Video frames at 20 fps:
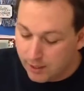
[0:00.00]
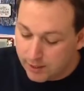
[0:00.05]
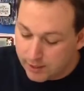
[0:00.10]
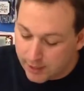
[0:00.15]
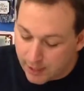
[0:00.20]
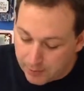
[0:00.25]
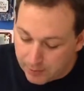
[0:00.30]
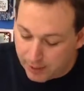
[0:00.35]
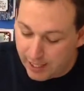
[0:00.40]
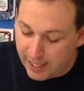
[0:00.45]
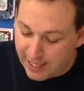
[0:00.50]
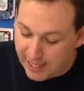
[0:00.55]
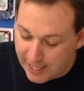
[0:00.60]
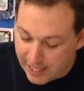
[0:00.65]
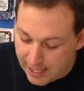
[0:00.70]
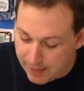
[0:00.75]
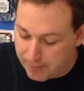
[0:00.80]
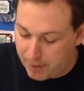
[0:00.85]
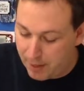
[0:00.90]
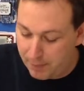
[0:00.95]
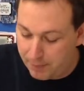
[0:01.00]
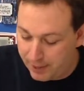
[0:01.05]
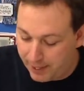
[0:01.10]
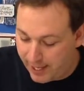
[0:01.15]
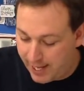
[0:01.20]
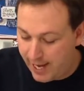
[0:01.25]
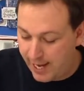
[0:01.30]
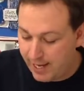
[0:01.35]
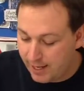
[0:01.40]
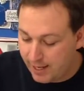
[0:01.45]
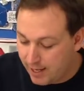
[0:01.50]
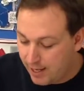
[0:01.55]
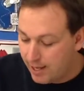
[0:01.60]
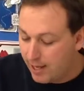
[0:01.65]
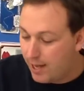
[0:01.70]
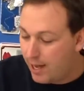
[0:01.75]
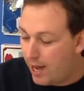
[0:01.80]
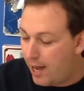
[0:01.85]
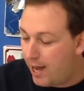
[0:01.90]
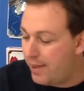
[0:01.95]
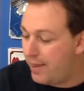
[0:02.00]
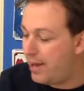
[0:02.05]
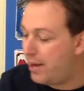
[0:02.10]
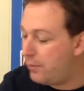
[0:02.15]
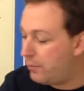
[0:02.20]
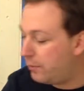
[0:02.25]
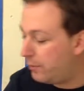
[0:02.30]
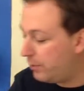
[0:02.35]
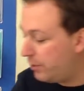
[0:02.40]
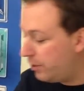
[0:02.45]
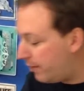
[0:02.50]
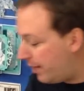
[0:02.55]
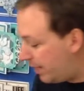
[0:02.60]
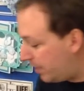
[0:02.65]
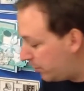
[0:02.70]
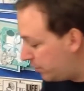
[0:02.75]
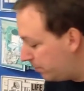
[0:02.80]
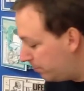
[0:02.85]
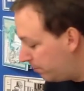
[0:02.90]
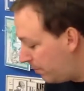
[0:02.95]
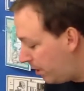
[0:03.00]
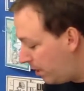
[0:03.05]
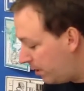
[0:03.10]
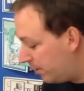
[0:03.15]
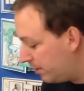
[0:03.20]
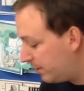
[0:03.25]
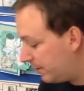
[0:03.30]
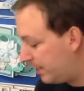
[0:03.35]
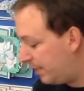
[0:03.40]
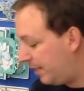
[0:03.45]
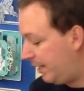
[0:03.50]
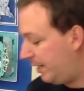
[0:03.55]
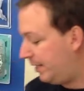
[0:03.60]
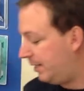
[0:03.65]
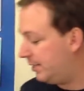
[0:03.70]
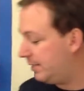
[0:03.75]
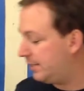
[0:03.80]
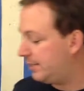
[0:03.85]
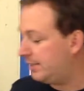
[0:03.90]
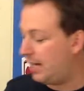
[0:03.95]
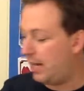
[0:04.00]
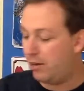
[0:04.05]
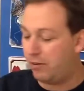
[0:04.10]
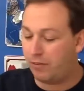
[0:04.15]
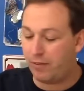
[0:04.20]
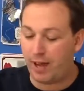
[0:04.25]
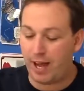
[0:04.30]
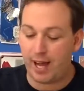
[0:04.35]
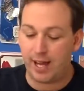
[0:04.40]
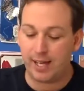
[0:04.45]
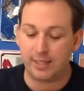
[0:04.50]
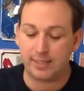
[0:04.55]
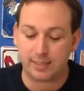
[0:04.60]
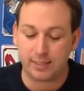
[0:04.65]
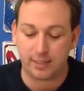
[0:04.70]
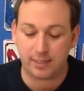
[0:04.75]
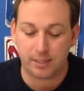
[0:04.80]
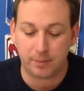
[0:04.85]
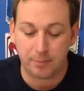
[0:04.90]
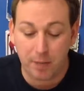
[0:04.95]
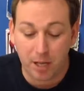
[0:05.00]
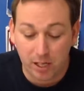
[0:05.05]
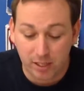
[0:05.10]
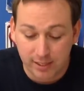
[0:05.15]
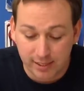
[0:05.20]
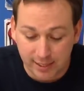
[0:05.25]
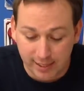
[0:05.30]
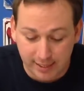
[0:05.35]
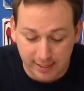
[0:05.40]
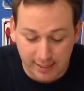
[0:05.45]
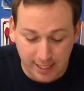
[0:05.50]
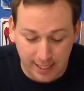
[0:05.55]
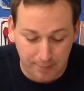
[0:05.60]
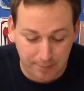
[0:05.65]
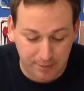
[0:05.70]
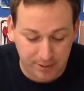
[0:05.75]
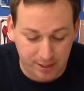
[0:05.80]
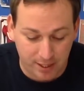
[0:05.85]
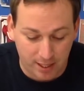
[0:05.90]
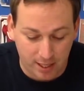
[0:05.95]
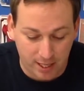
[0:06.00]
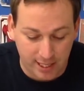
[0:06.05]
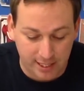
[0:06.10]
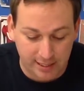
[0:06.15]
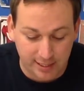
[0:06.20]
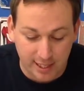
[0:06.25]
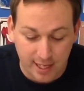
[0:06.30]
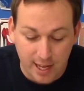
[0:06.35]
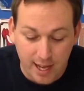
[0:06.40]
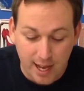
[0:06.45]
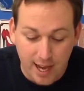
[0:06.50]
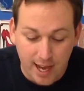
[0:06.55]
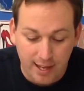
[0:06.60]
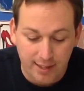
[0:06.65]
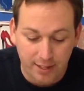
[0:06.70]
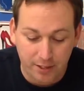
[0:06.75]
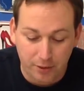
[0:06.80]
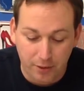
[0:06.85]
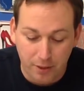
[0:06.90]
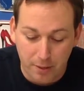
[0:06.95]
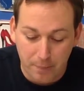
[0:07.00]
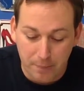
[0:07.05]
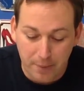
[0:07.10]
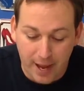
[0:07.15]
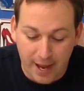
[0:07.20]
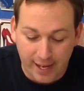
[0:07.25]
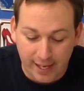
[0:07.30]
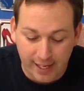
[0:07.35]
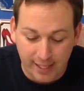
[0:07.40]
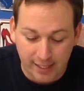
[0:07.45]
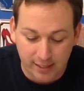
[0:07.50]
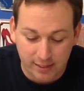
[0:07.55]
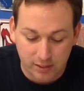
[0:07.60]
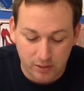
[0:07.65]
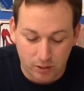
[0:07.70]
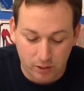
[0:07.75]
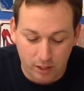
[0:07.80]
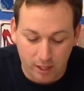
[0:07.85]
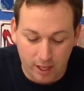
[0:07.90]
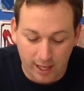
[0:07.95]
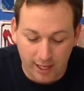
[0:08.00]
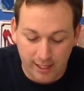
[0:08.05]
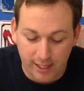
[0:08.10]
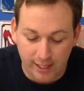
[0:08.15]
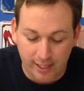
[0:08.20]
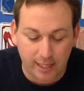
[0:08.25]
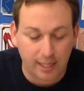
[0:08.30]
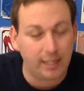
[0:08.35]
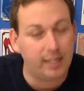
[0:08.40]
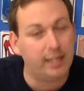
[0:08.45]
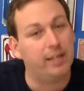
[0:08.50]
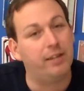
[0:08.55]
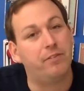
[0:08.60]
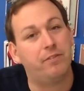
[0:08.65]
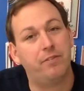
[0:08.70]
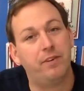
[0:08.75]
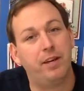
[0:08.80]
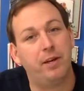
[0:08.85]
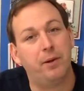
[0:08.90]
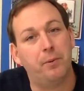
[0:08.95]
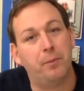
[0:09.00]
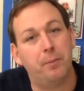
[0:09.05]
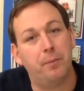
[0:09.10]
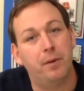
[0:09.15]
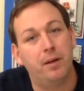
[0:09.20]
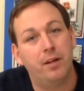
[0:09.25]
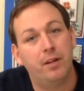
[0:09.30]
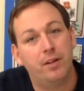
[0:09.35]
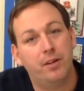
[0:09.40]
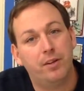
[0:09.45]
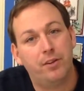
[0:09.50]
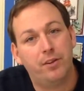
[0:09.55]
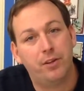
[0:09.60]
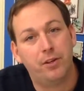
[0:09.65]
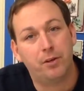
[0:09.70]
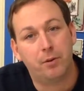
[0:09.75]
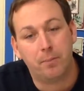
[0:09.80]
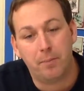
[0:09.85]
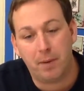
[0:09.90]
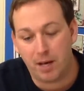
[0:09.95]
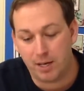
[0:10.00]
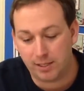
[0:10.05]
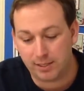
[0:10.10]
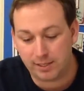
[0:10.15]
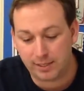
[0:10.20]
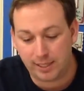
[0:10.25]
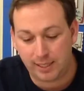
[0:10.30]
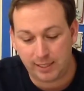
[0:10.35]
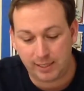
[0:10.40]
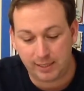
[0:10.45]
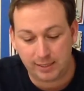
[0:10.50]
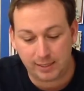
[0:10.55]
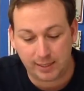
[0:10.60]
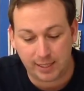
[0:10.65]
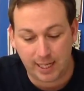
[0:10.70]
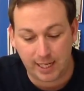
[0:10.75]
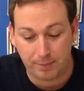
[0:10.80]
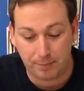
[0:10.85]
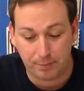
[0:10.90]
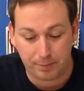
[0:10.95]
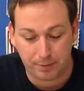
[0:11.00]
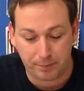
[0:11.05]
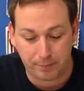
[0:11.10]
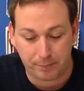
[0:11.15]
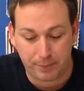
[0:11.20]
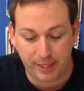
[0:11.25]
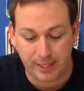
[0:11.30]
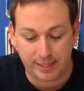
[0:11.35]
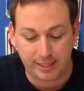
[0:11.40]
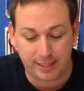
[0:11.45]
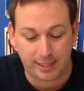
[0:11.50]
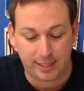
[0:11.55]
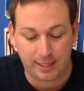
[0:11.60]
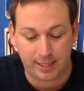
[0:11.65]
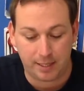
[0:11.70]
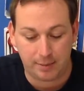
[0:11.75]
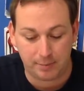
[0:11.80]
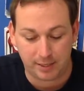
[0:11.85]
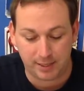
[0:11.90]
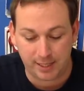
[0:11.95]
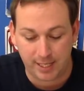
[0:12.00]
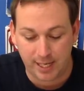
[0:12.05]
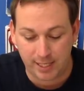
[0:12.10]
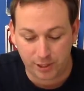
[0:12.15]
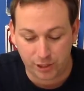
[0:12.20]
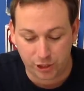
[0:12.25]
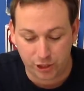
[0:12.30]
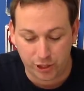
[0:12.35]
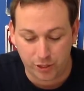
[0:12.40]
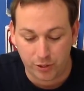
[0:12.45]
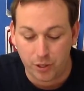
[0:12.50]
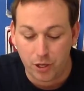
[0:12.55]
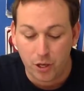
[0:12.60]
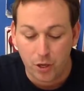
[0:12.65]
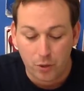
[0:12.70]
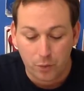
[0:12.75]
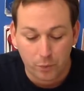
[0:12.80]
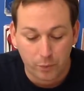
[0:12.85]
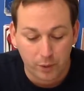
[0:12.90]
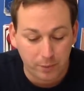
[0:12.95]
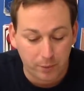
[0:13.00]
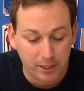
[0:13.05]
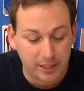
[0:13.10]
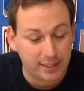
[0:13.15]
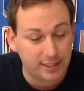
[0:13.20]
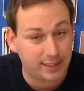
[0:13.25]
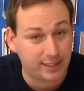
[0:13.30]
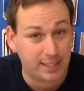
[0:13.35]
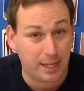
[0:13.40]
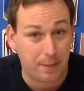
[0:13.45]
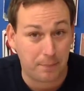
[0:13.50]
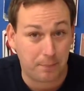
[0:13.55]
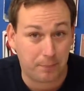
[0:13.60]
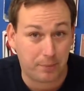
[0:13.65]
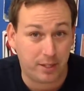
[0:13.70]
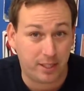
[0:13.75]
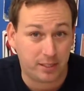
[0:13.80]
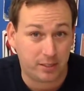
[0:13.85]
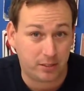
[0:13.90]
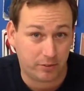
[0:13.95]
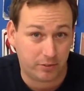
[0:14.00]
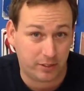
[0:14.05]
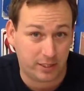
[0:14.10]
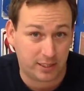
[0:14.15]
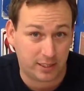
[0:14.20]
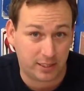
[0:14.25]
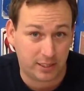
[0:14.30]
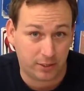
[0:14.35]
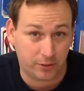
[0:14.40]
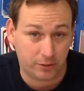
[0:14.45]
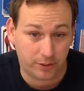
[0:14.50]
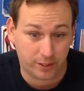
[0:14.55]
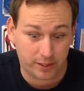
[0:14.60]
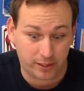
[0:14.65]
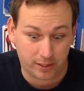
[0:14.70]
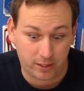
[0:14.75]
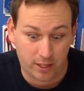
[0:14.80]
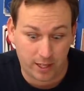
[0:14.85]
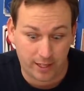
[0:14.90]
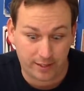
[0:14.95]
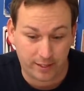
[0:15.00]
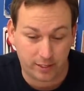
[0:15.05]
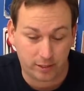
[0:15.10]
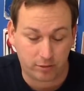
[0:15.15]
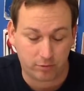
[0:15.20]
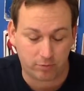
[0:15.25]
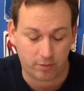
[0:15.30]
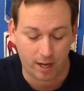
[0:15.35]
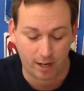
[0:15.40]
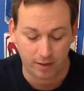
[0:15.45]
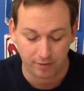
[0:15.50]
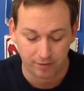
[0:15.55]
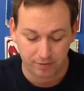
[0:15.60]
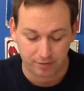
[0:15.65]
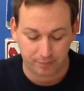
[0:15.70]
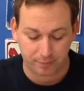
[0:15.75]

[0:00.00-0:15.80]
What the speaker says: So we'll link him up again. And then your actual Mask It itself has the masking tape side, and then on the back it's got like a clear film that your masking tape basically comes attached to. We want to stamp this obviously on the side that's rough